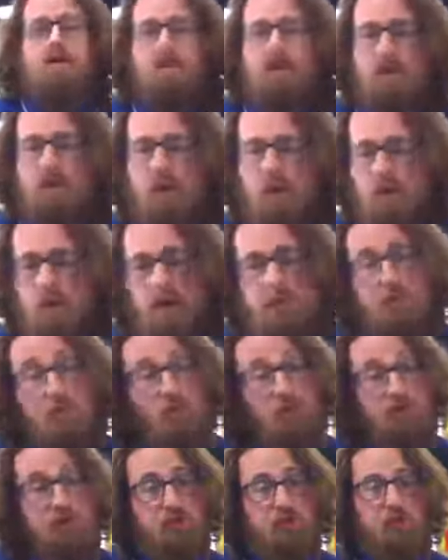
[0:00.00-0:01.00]
you don't want to
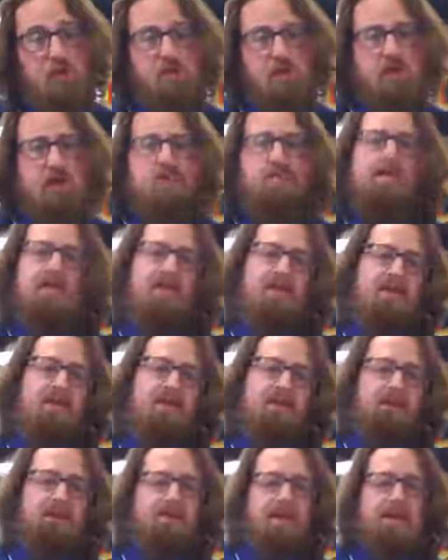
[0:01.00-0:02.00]
pull too hard
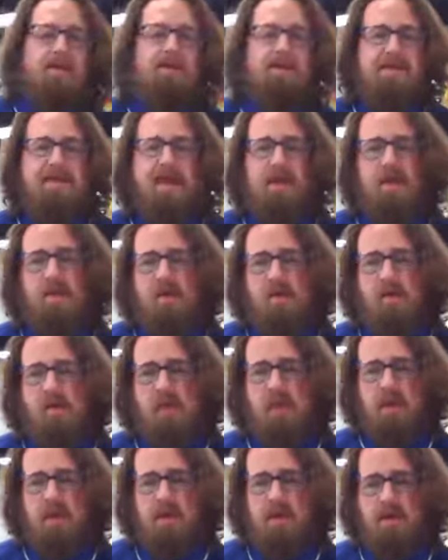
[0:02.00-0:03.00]
because sometimes that
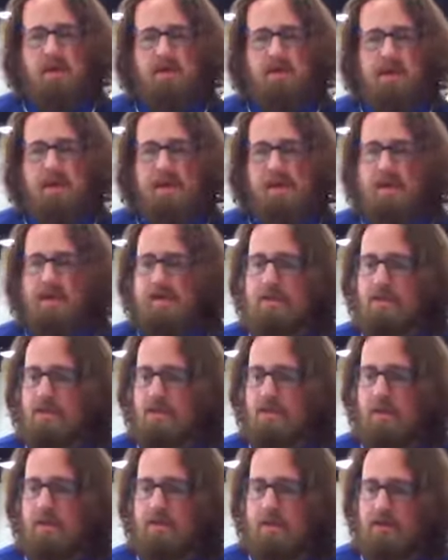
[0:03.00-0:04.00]
alone can irritate
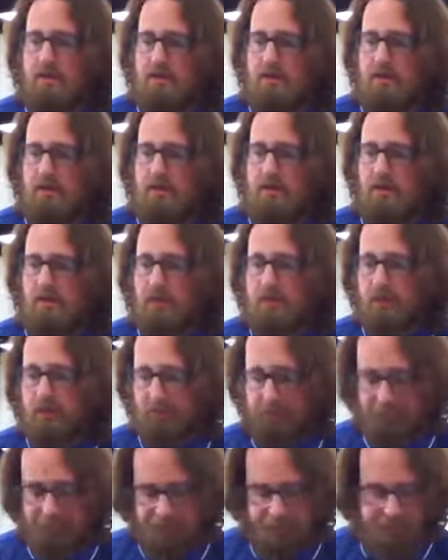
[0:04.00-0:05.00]
some more muscles in your
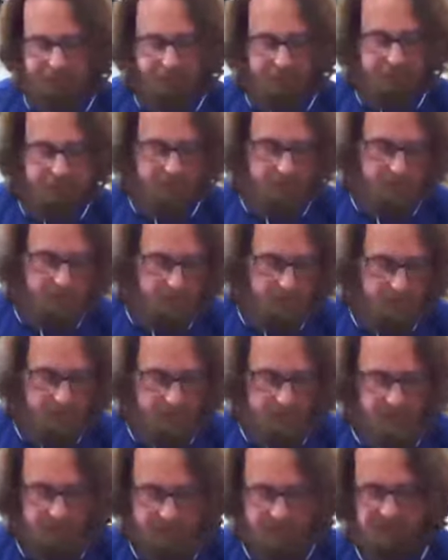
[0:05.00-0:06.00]
shoulder.
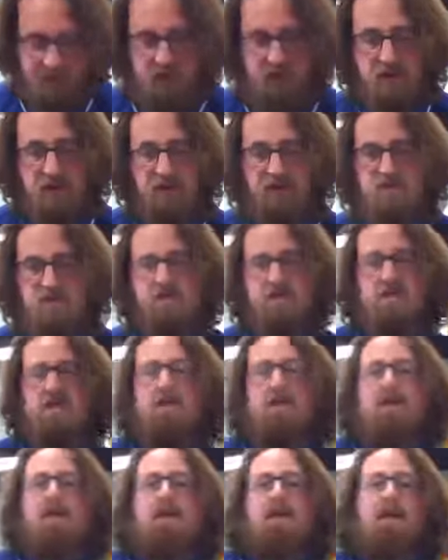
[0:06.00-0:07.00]
As far as
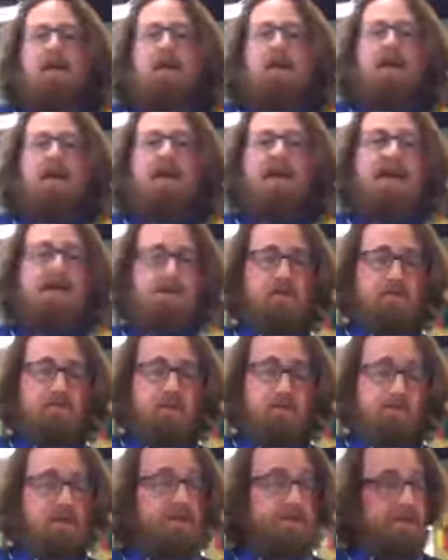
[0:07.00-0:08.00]
the
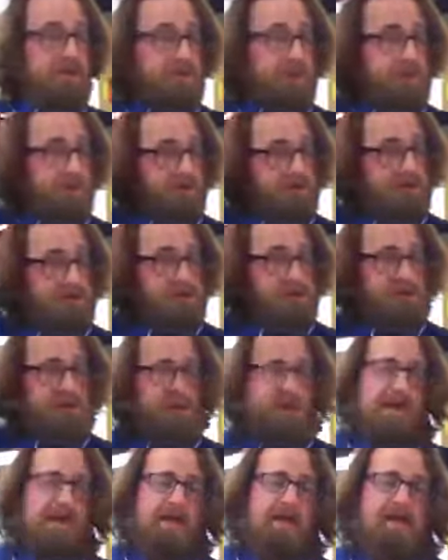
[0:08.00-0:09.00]
external rotation, so getting to
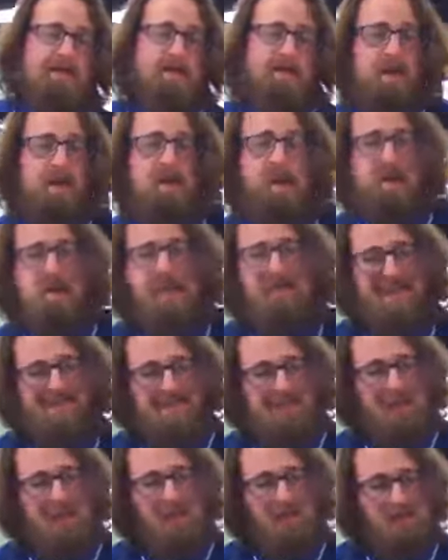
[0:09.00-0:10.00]
your head,
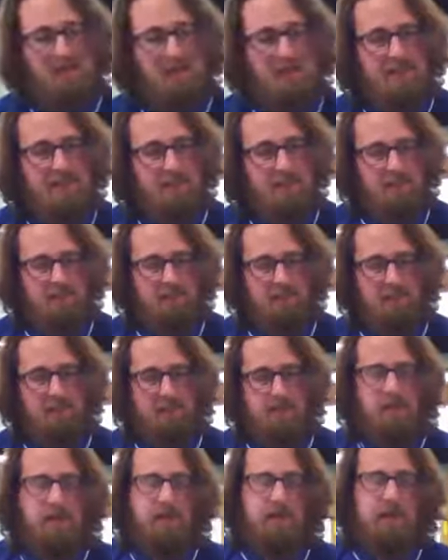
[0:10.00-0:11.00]
that's a little bit tougher.